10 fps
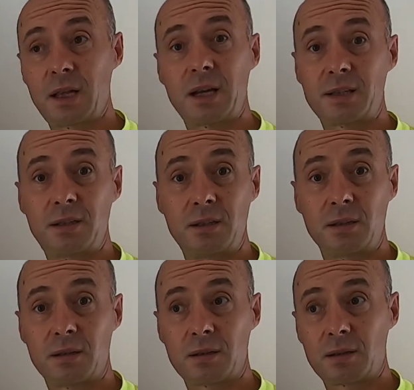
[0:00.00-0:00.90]
last
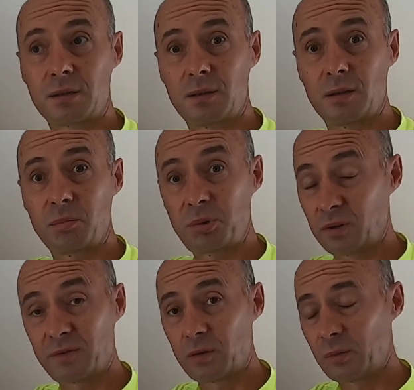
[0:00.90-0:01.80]
year's
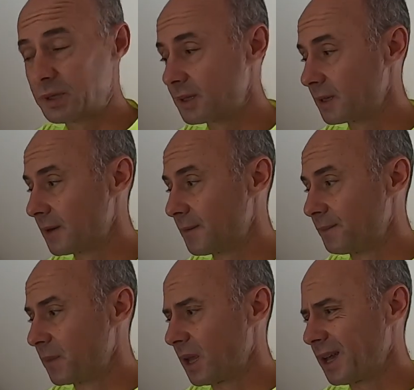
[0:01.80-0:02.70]
performance,
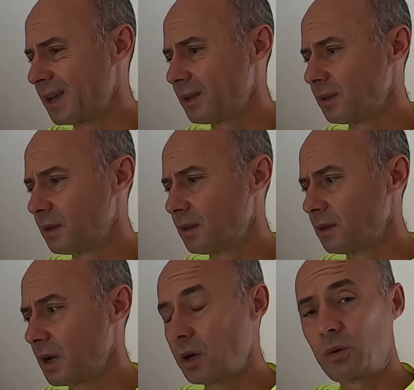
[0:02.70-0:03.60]
and
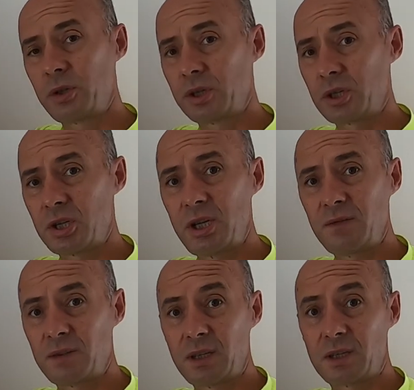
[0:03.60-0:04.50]
I could
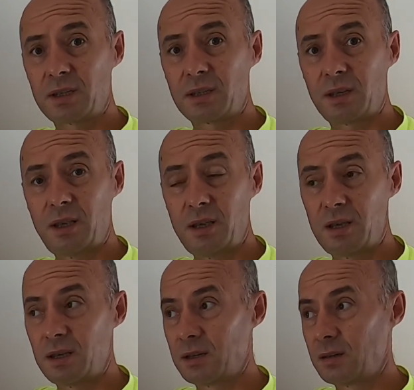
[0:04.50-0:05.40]
achieve this
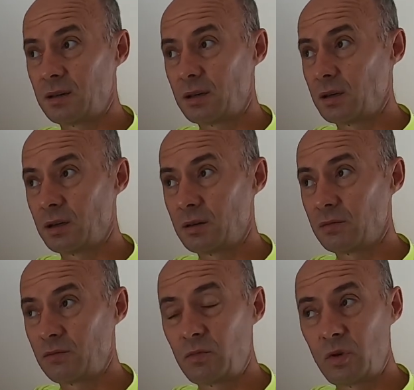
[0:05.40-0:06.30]
in
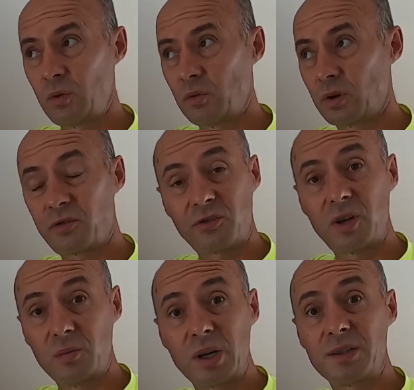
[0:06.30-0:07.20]
2 or
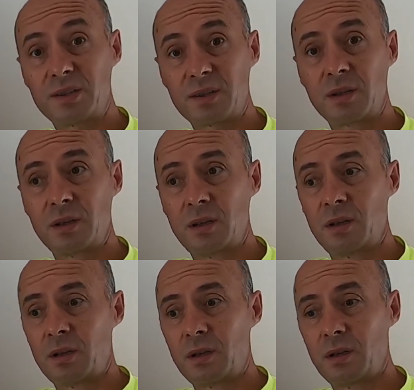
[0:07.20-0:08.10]
3 months
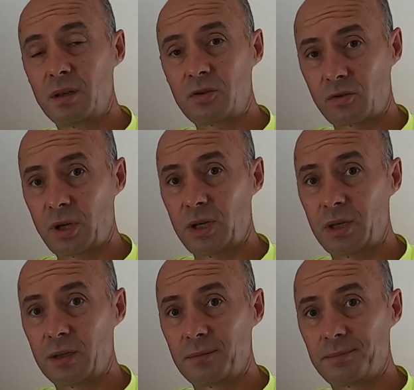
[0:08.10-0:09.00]

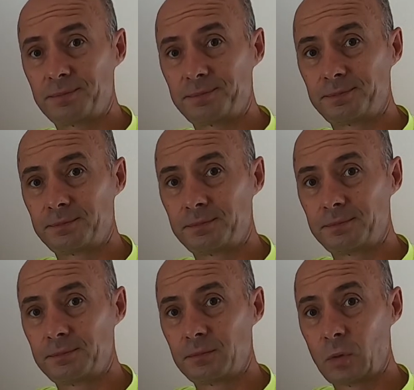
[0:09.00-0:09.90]
training.
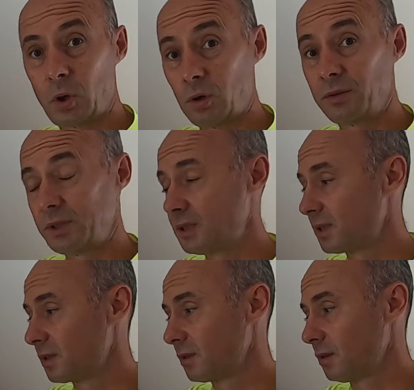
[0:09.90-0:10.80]
All
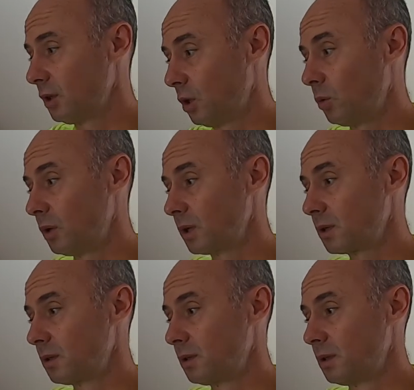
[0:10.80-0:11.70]
this lower
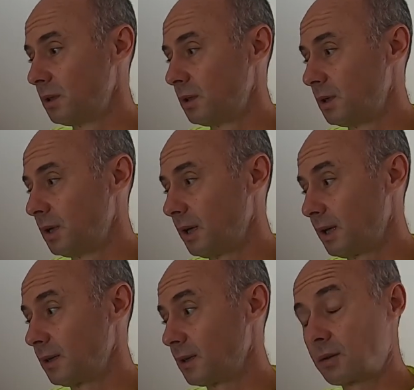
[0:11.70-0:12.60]

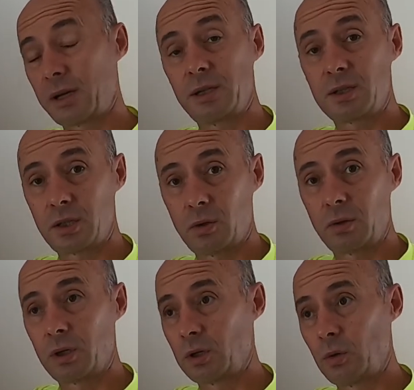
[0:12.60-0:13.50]
and riding
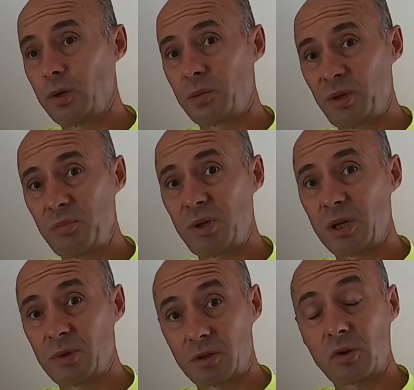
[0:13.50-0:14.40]
slower and lower
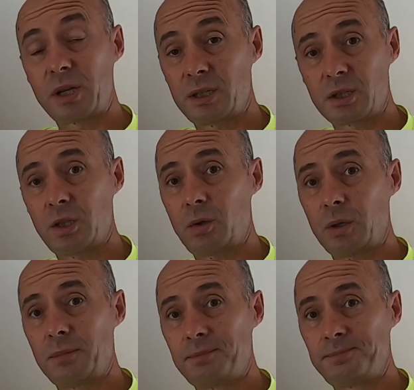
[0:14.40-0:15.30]
BPM and riding
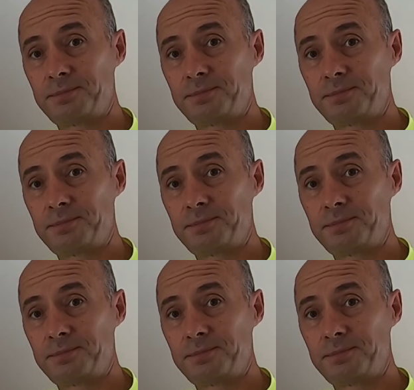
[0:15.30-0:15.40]
slower.